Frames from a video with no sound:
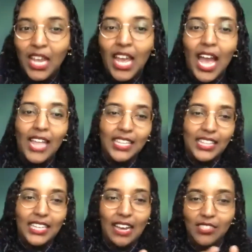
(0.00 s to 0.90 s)
And then they'd
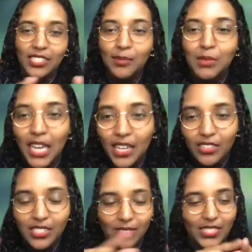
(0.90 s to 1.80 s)
have subtitles
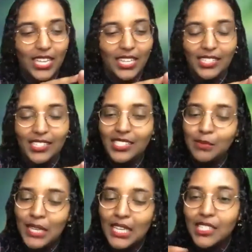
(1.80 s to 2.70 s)
that would say like
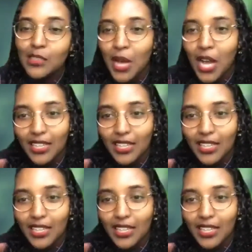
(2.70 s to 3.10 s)
speaking Somali,